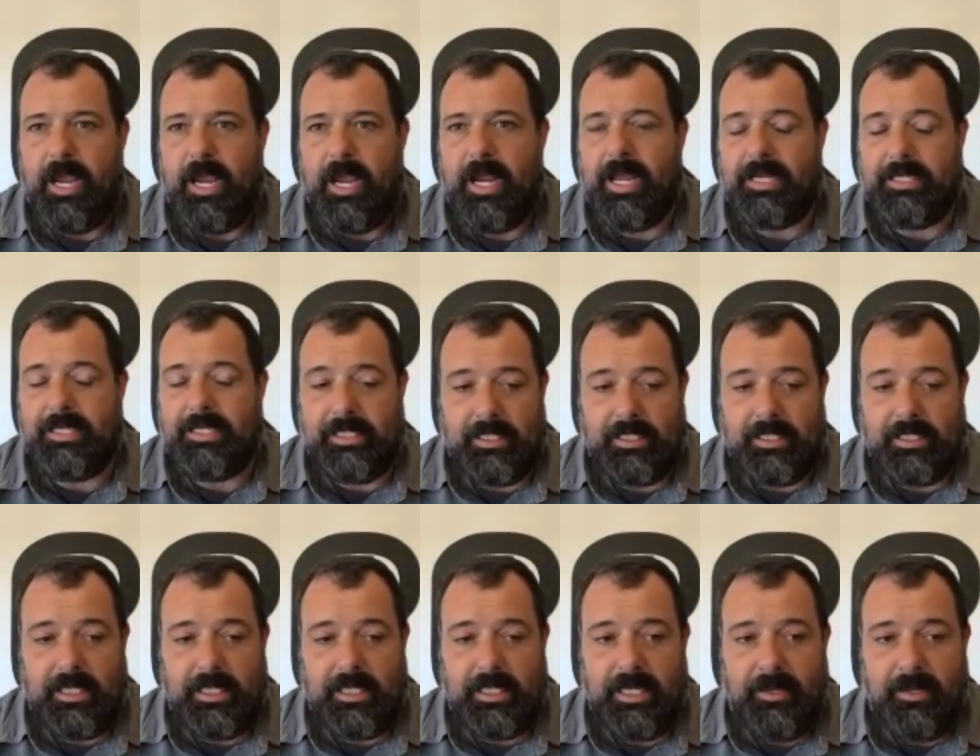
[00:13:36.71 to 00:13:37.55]
And
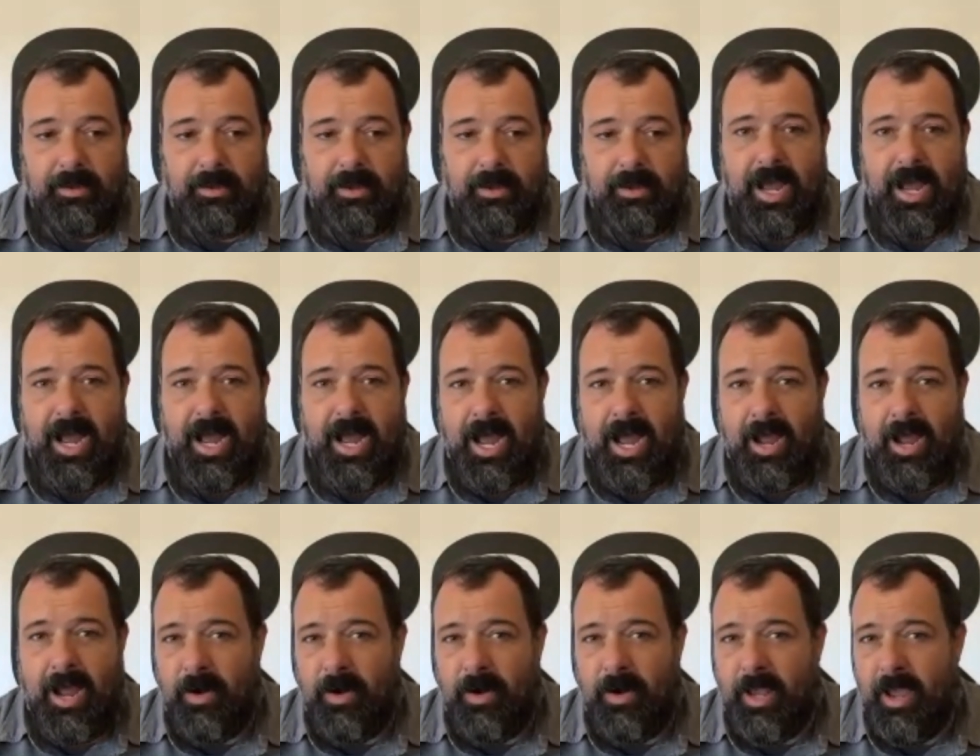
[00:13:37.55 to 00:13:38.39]
ideally,
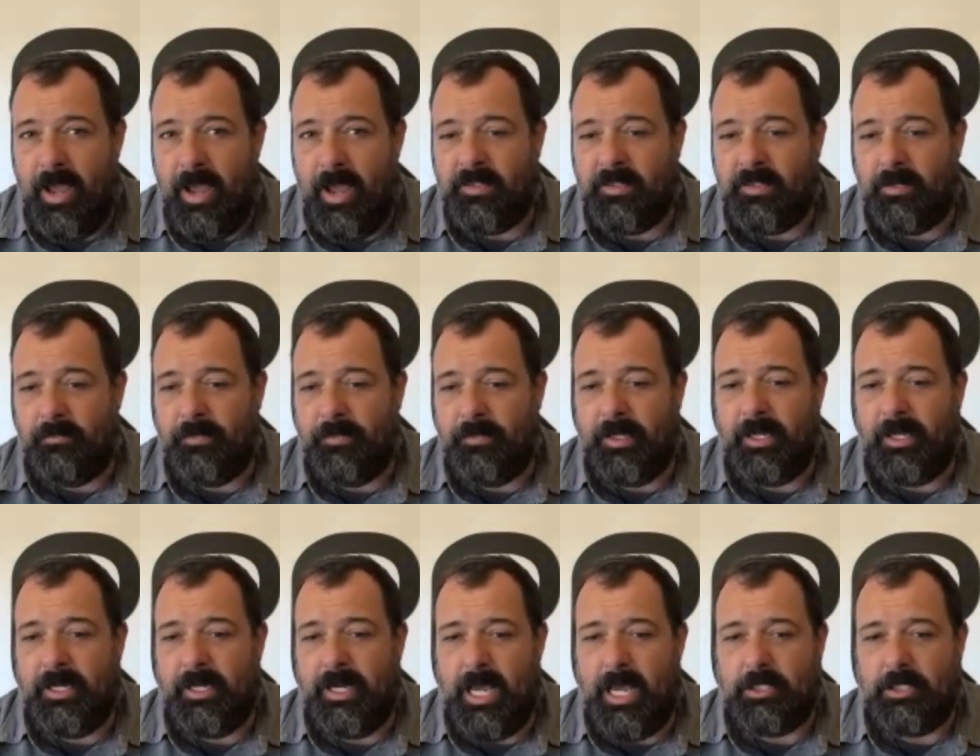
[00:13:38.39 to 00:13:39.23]
I want to have something
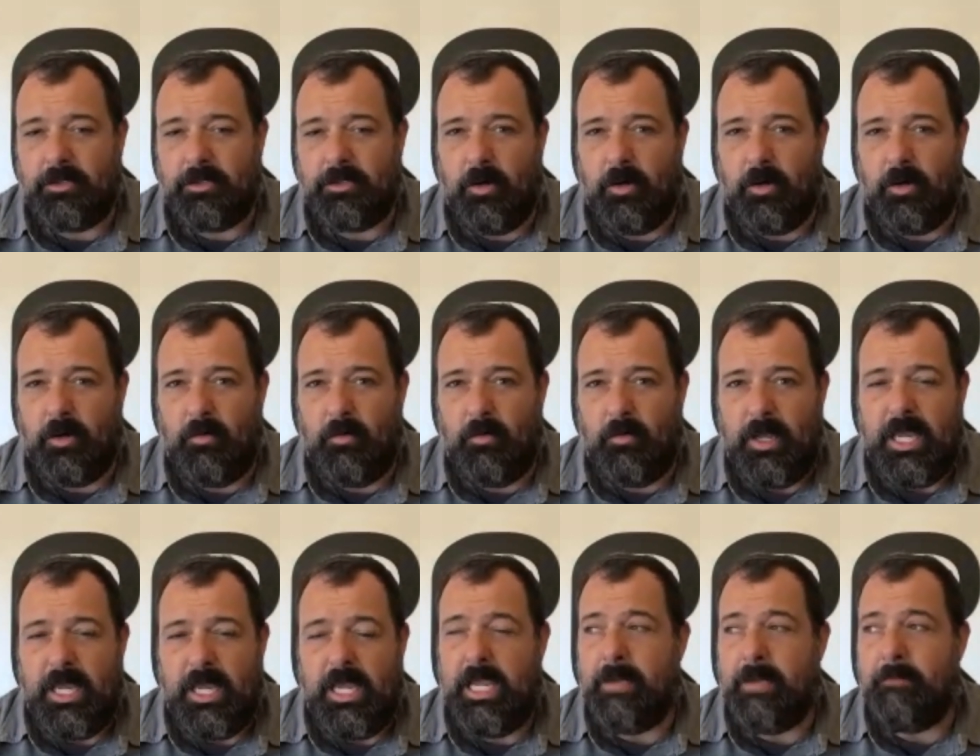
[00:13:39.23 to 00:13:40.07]
in
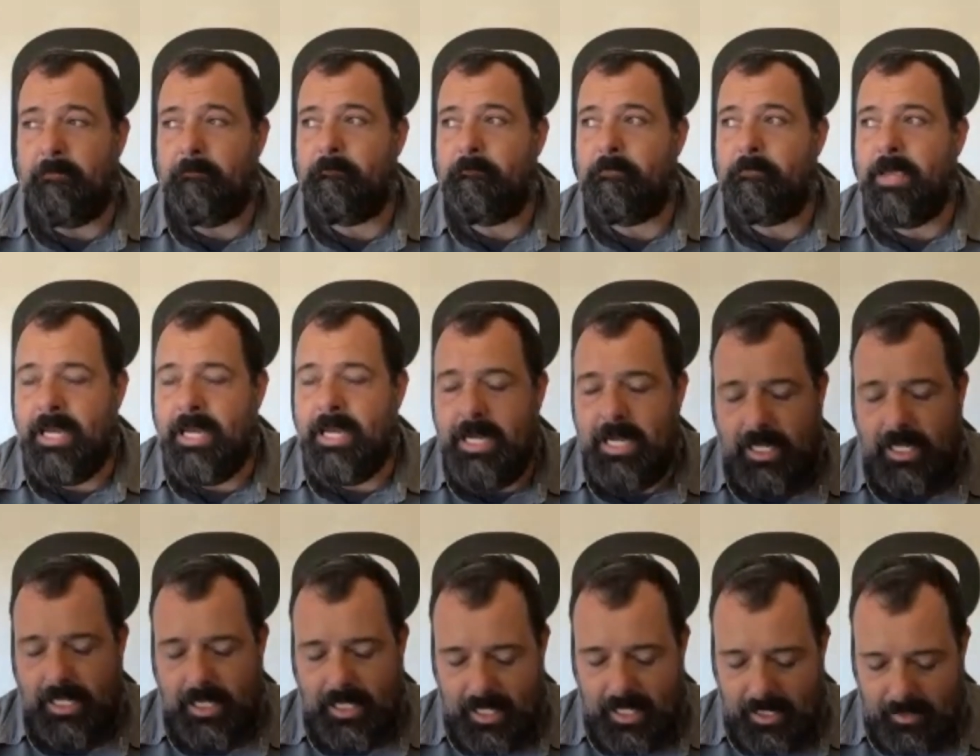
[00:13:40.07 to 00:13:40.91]
escrow
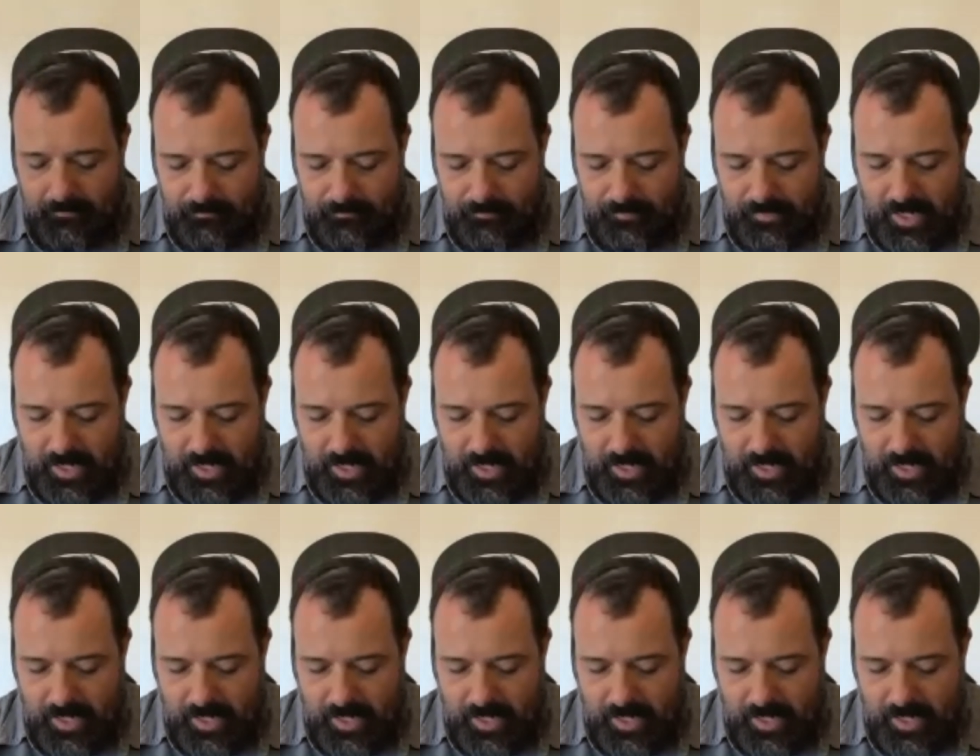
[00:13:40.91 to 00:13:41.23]
immediately.